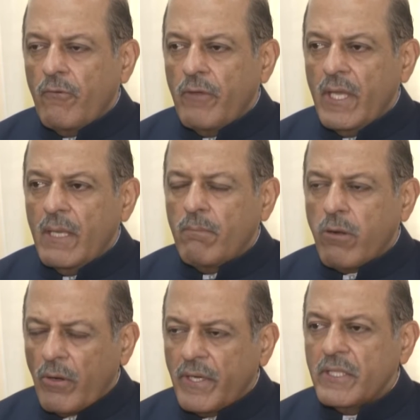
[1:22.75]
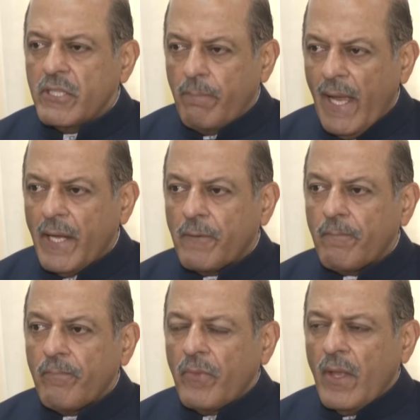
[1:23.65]
we brought in Japan
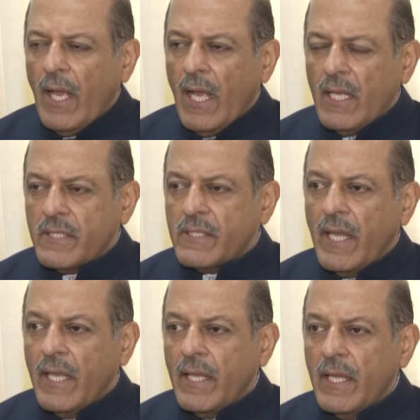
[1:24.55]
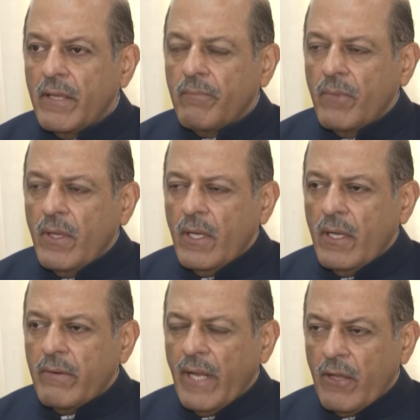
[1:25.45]
as a
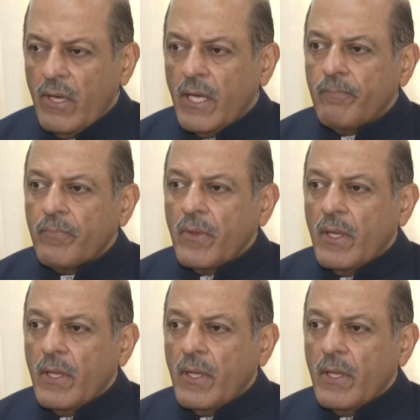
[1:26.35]
regular